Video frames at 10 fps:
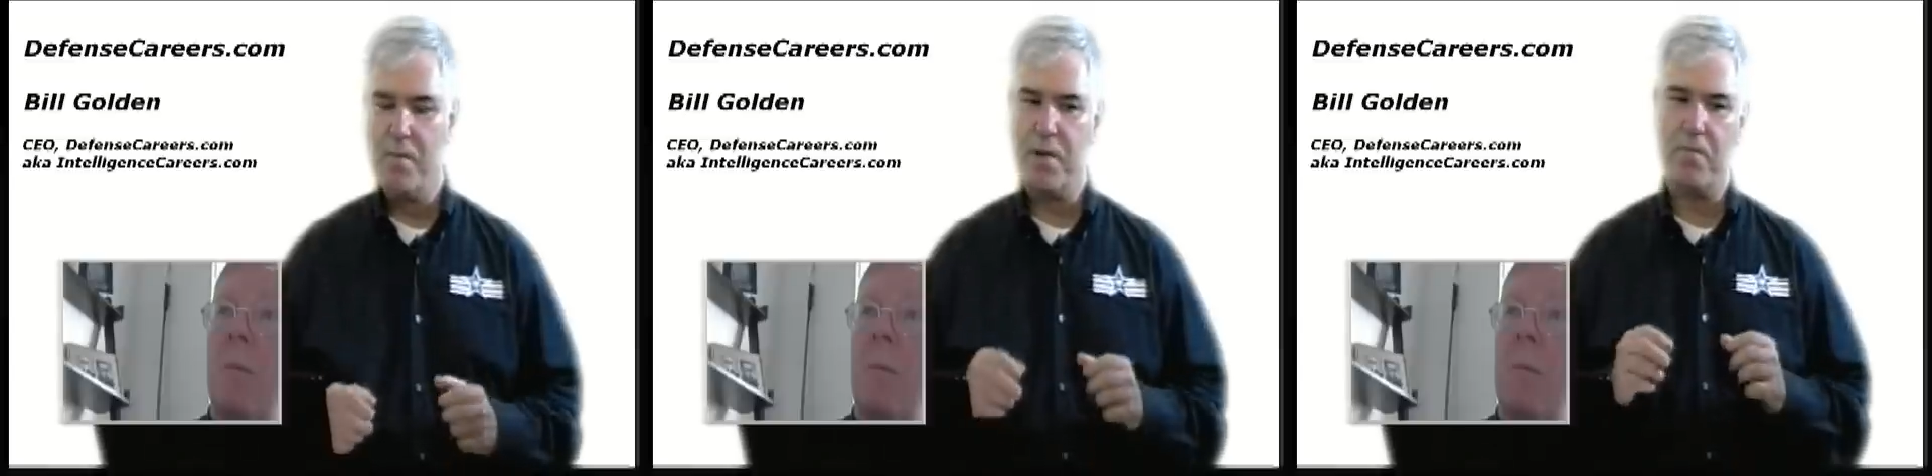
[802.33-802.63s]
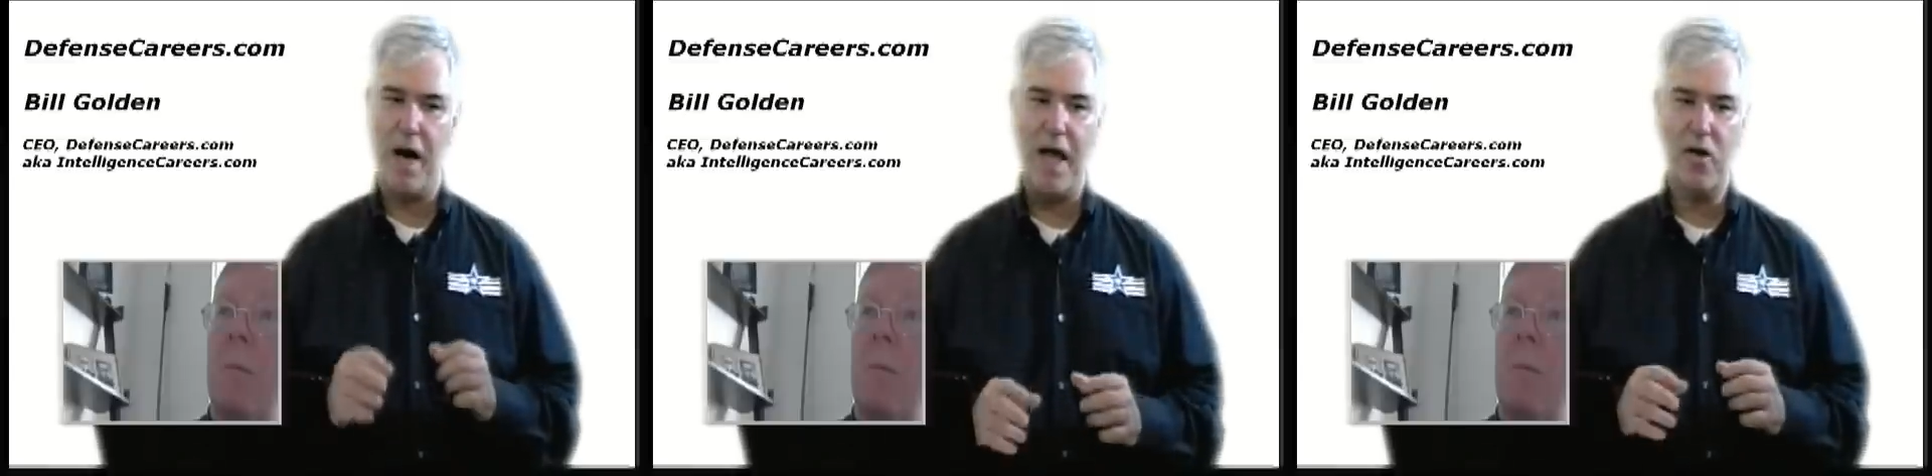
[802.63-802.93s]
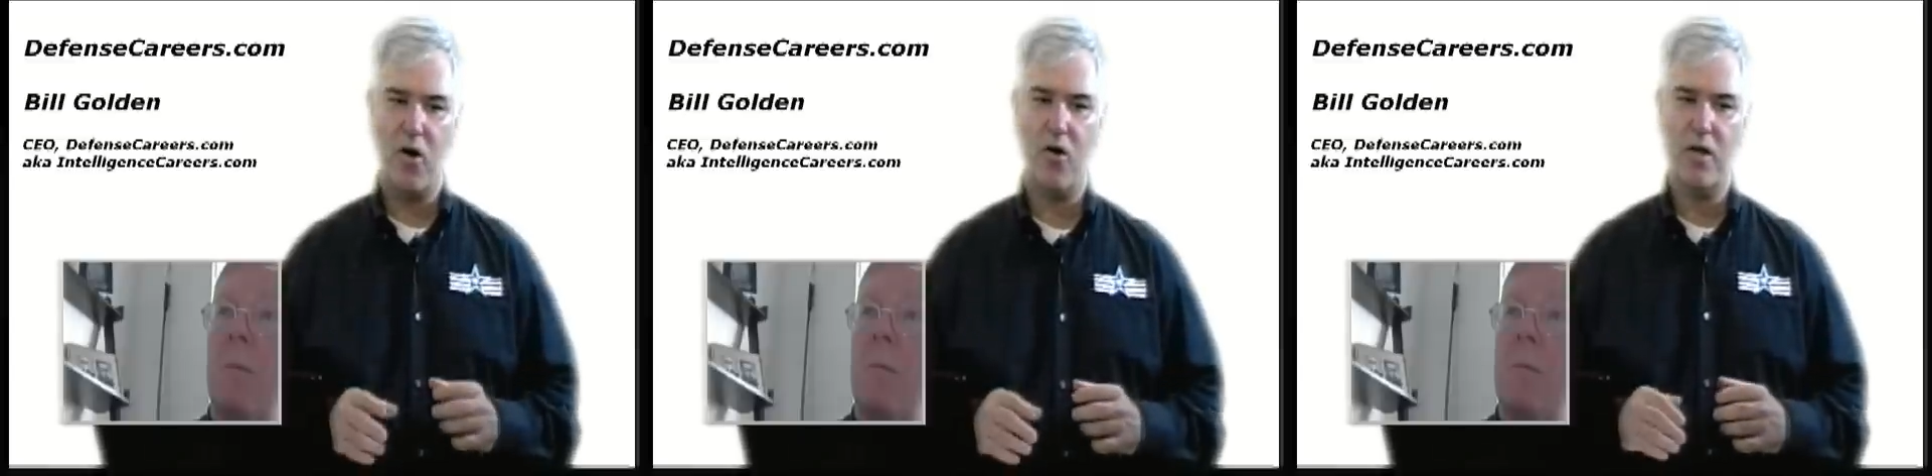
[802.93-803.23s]
But my
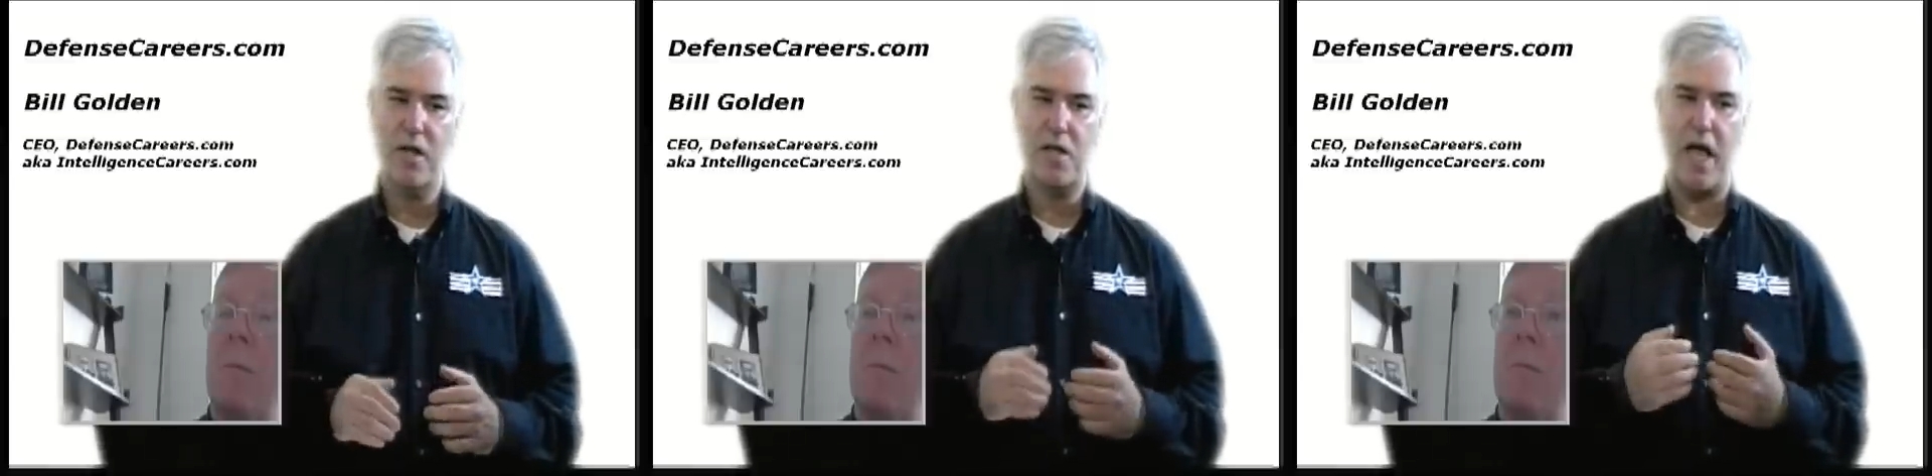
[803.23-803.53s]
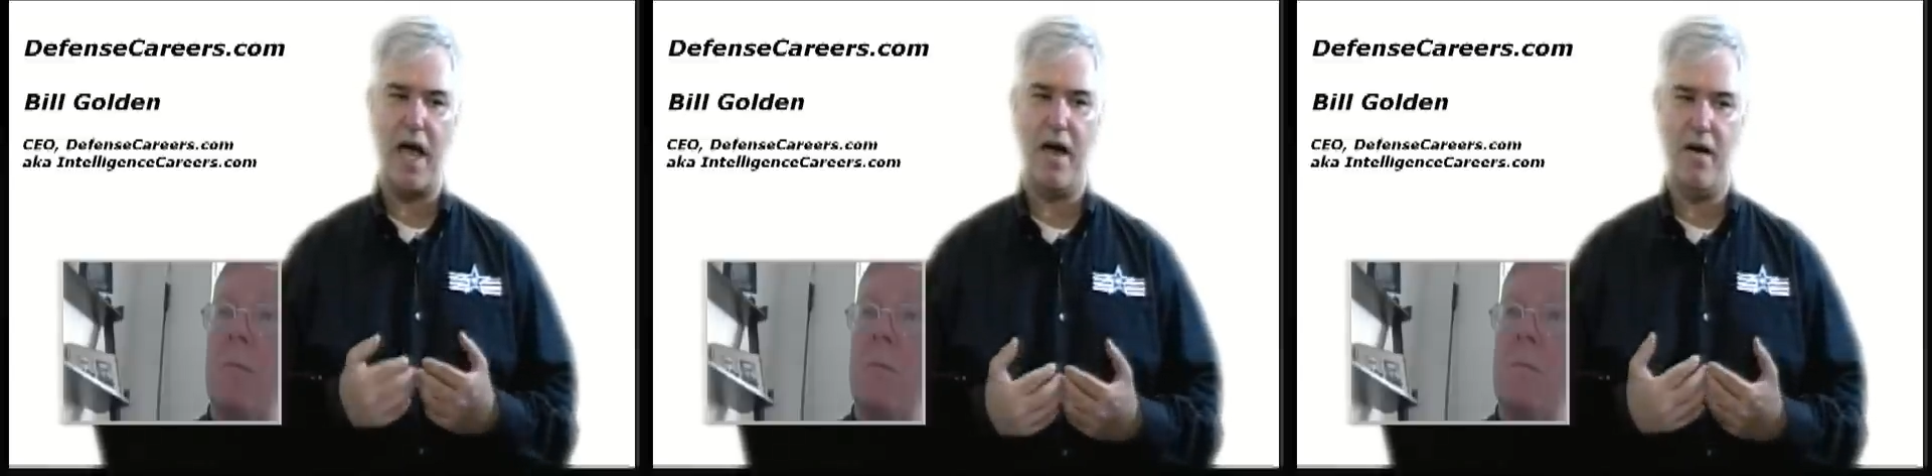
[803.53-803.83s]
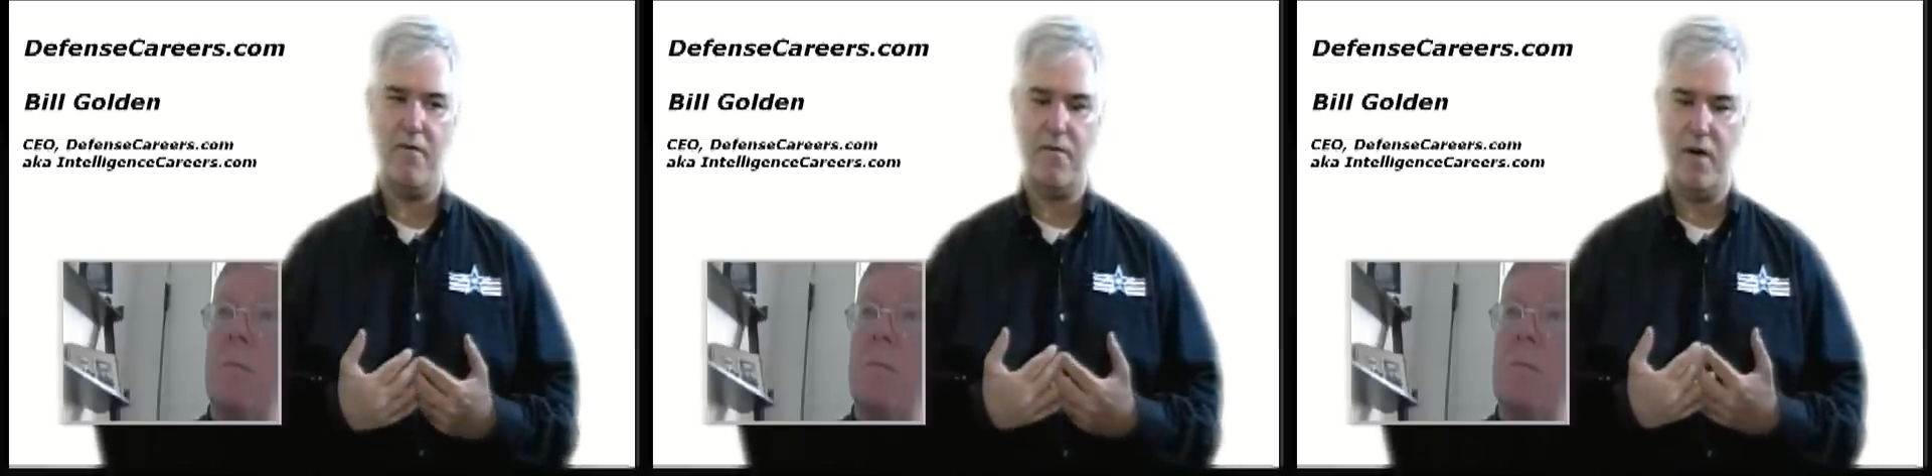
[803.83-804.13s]
goal is to
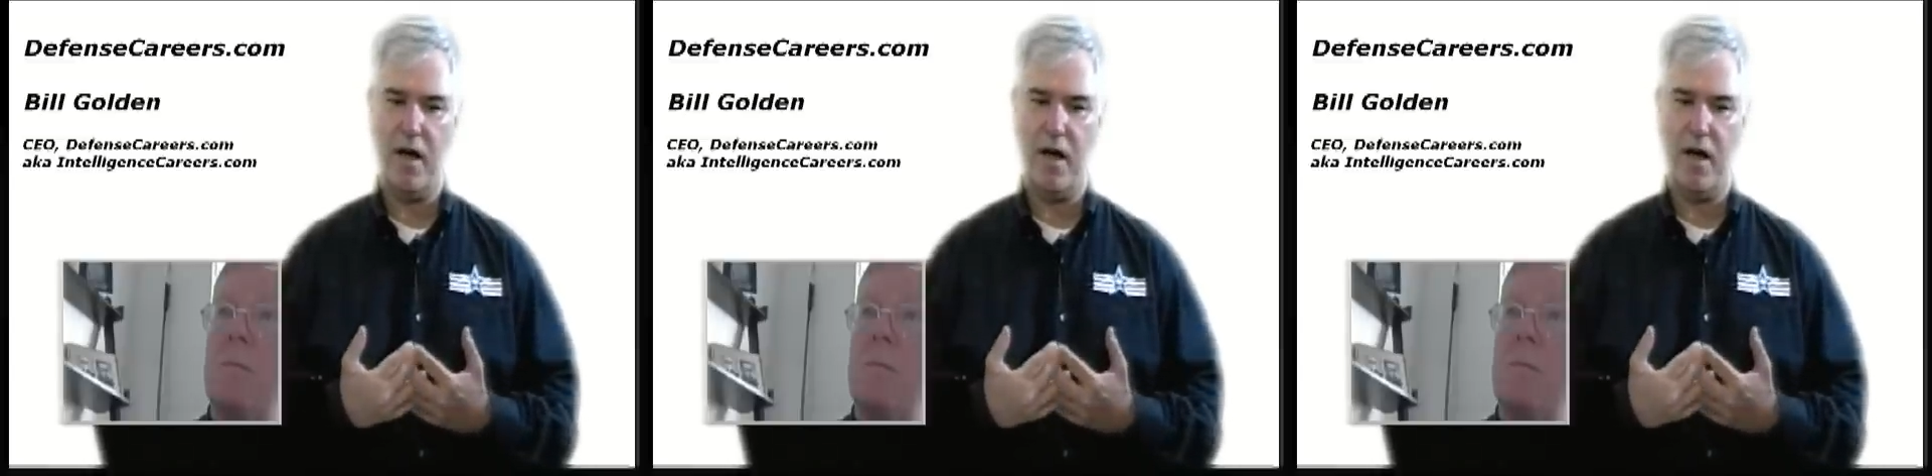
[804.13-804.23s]
have